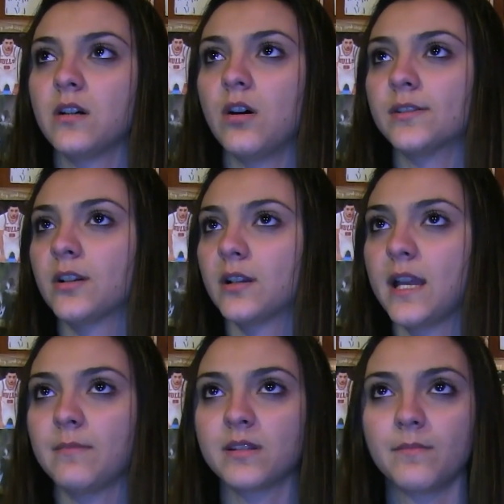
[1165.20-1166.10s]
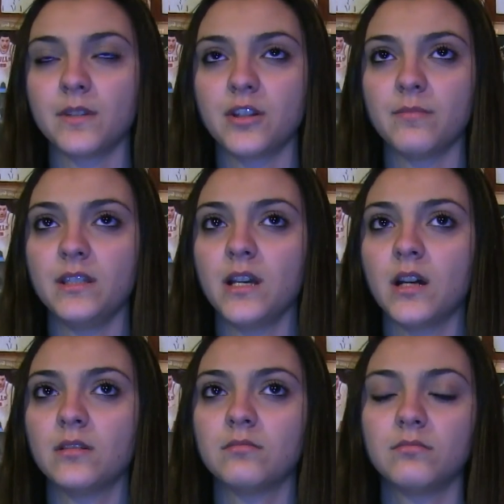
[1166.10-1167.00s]
All-Star game, something should be
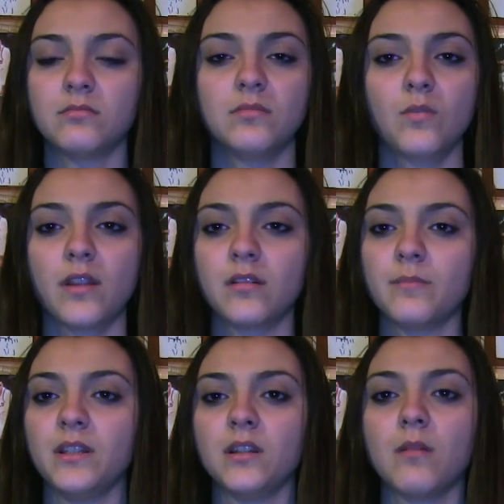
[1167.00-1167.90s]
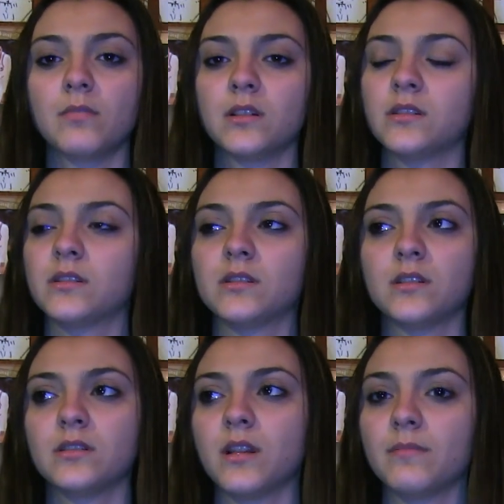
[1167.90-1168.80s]
done. Whether it be numbers,
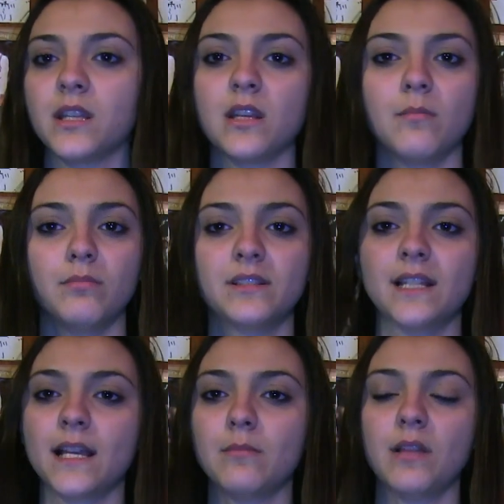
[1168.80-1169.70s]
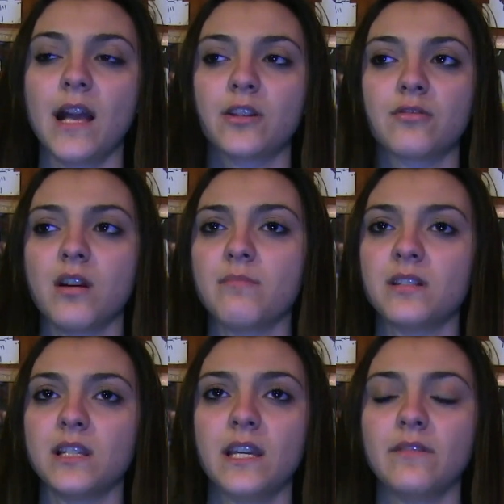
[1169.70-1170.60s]
something. Second black stripe
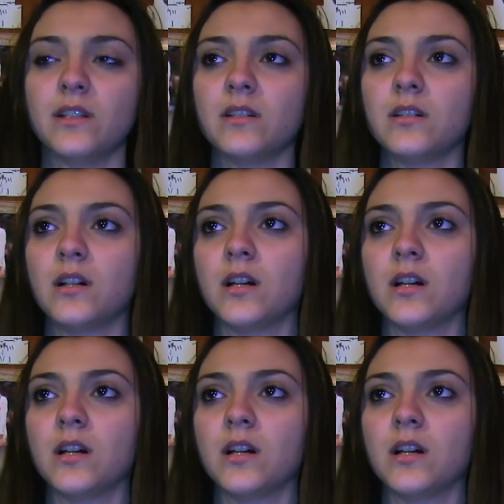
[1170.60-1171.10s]
is a given.